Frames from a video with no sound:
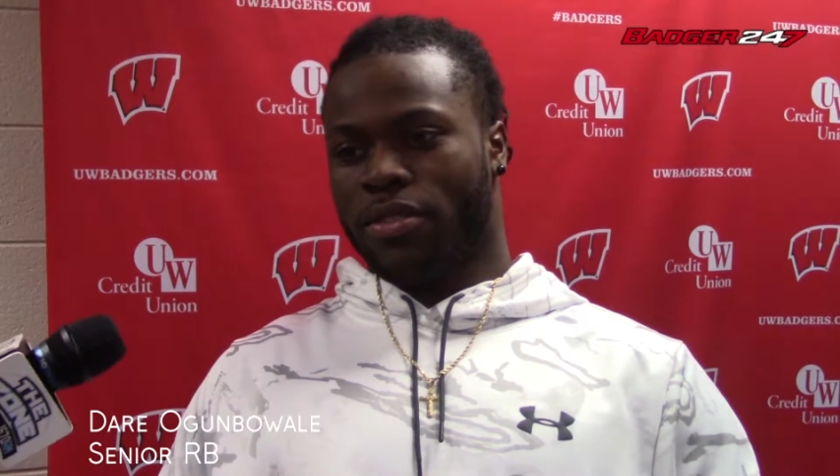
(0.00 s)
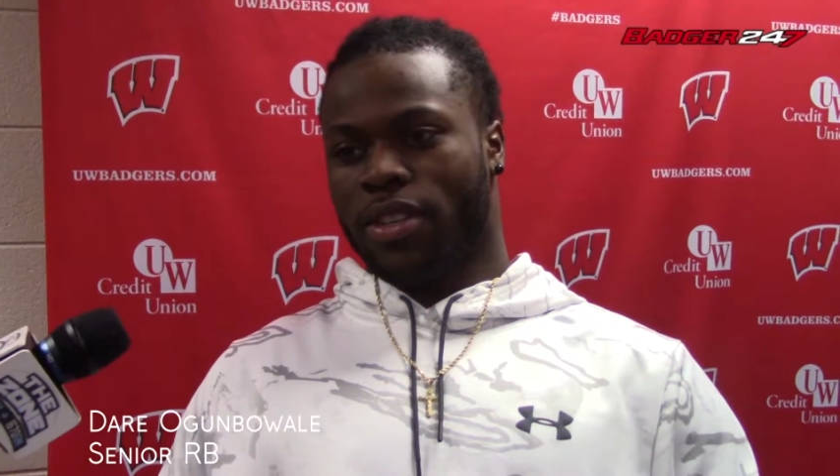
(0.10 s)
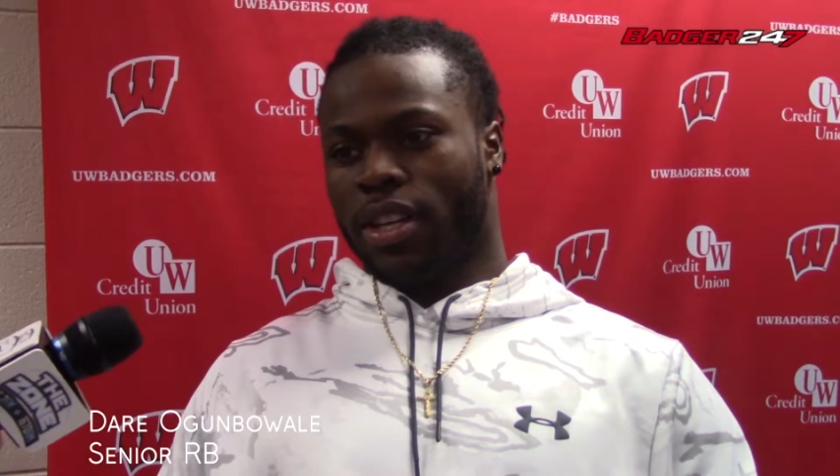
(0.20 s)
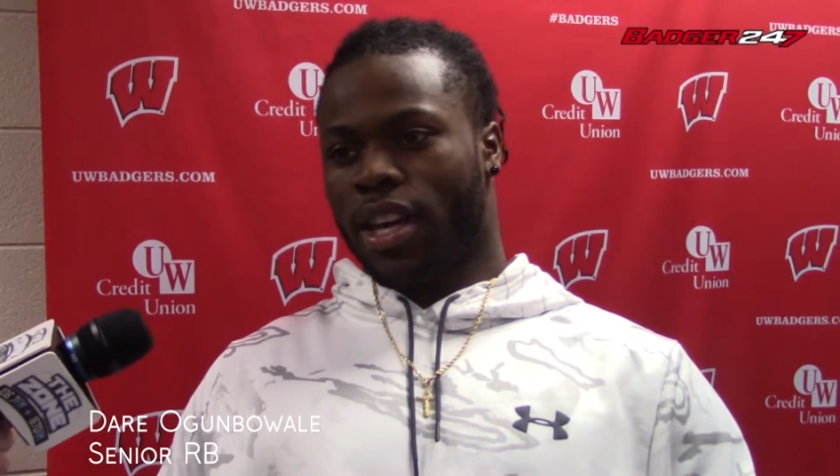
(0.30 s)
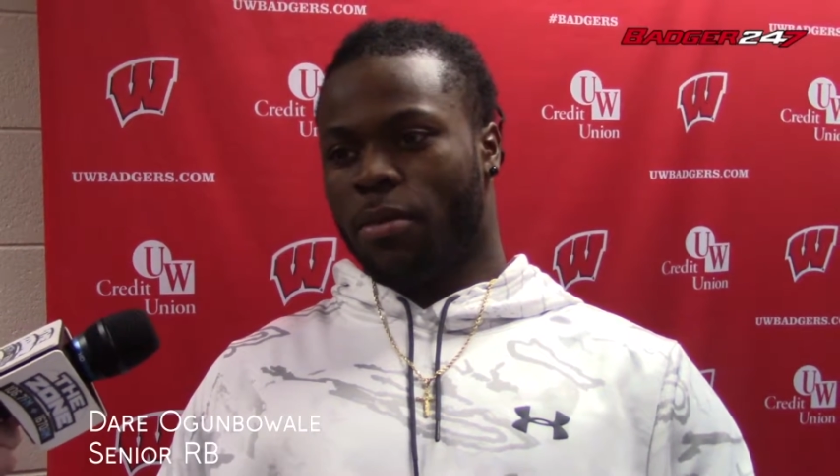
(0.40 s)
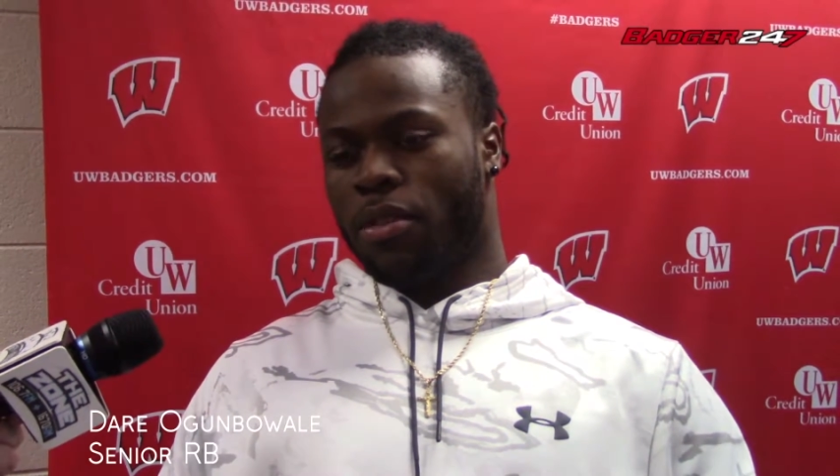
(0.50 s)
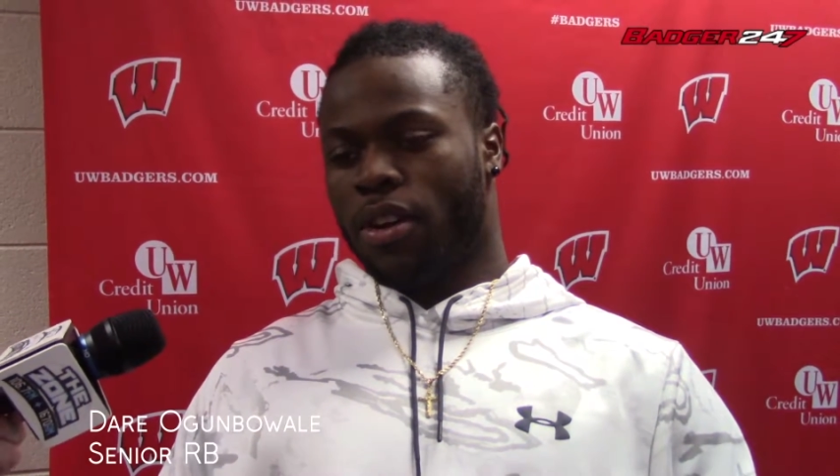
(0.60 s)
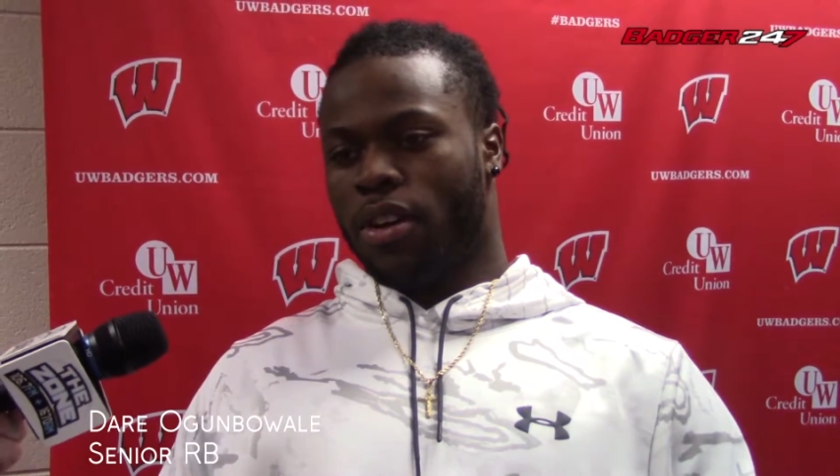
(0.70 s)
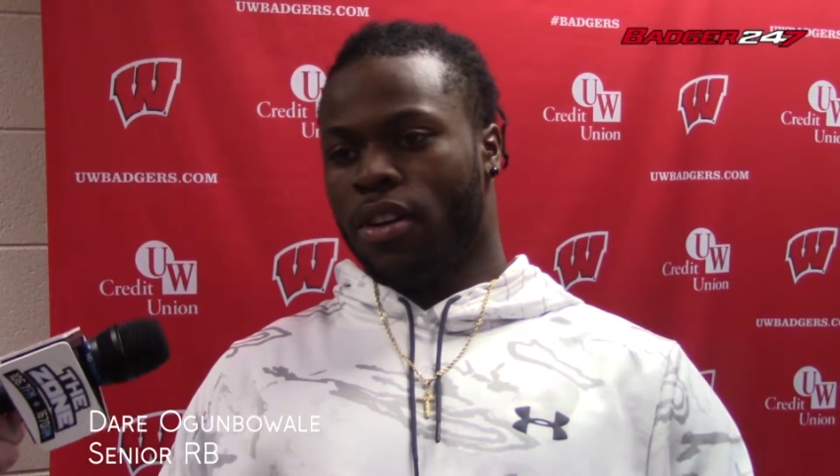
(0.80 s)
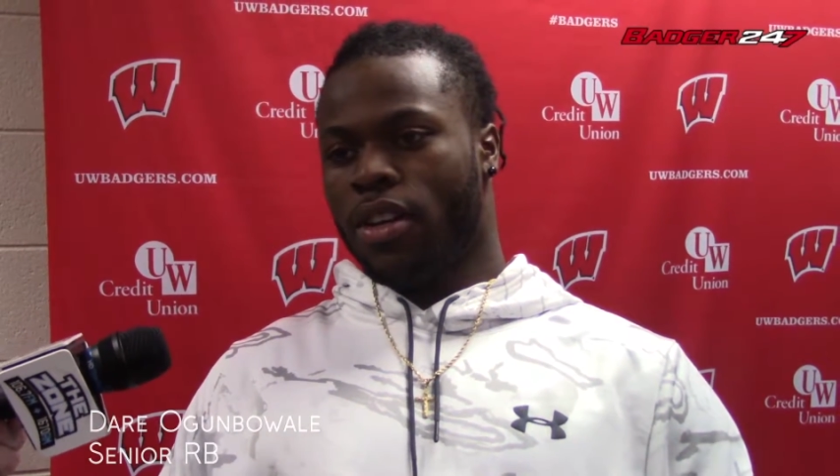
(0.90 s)
a fun game at
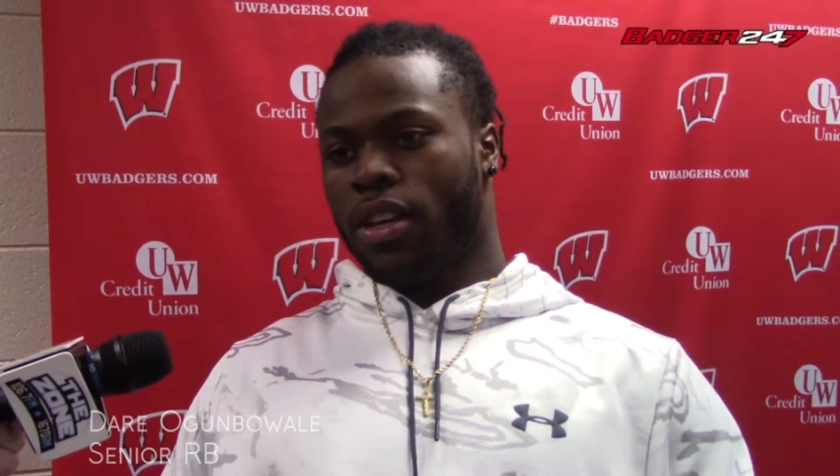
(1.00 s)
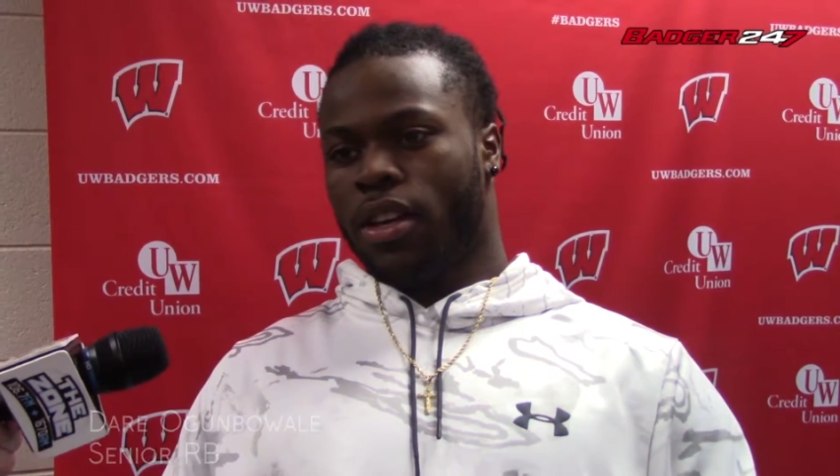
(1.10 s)
all.